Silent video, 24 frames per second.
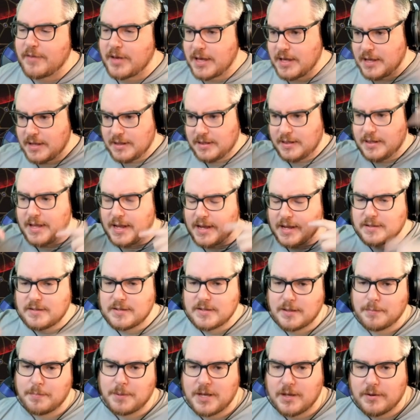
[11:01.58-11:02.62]
a link
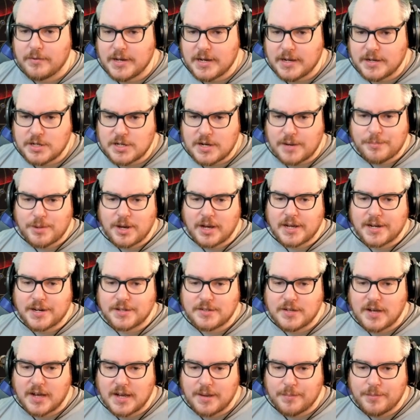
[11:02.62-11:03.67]
to the PoE Ninja. I'm not going
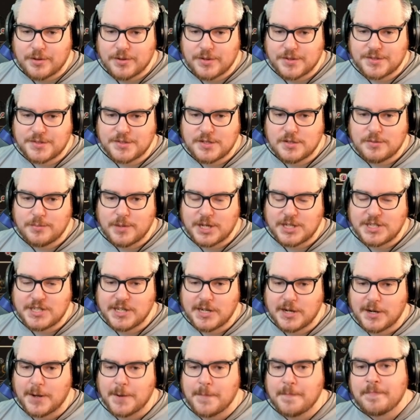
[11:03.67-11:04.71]
to talk about this too much
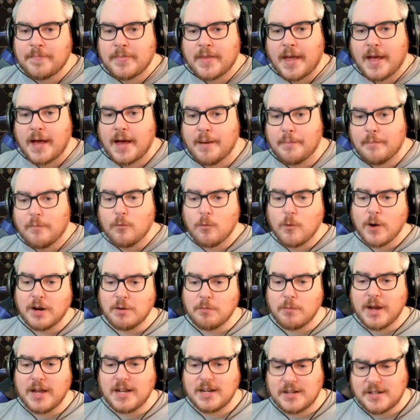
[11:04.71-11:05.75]
here.
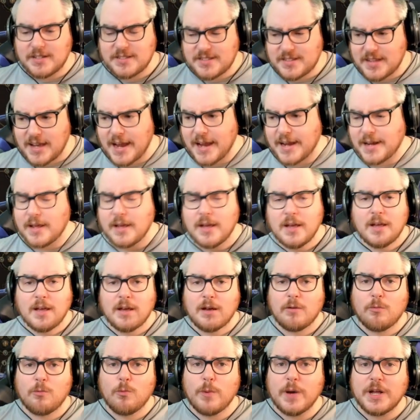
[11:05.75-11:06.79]
One way to decide
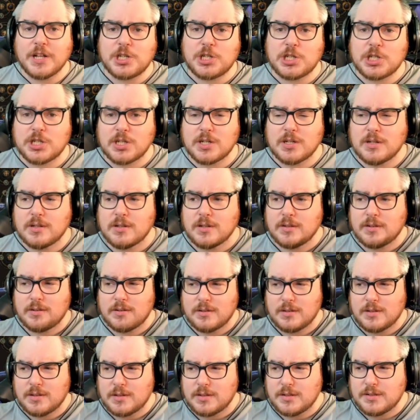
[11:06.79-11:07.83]
which
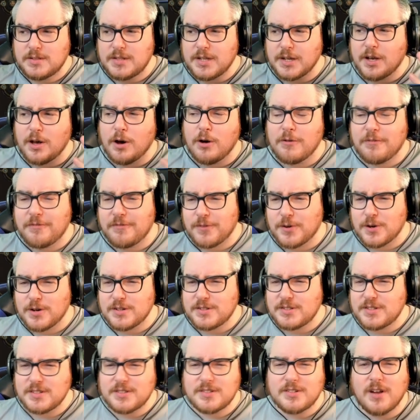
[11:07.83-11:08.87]
to go
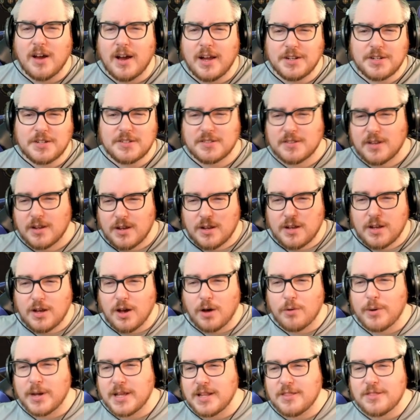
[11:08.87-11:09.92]
first is not just
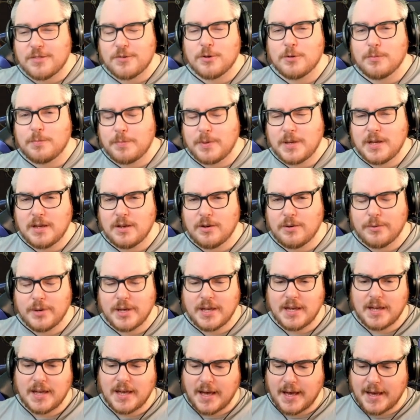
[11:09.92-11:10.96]
going through
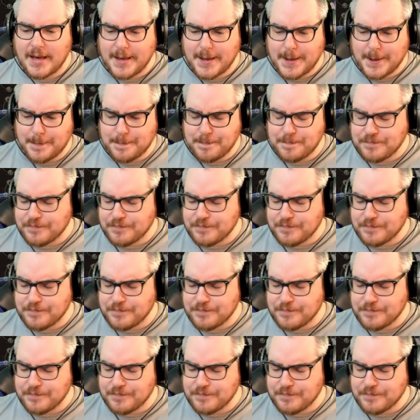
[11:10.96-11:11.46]
PoE